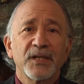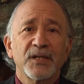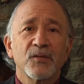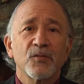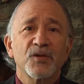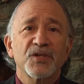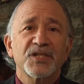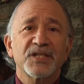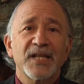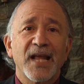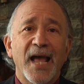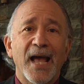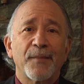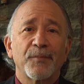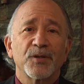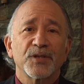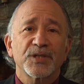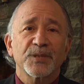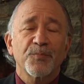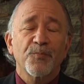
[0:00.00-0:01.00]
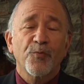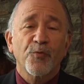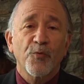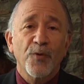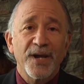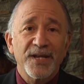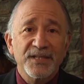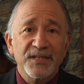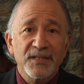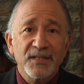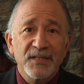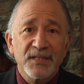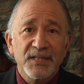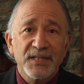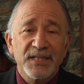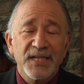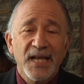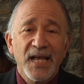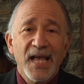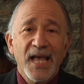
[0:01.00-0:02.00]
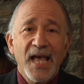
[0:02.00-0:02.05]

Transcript: to establish presence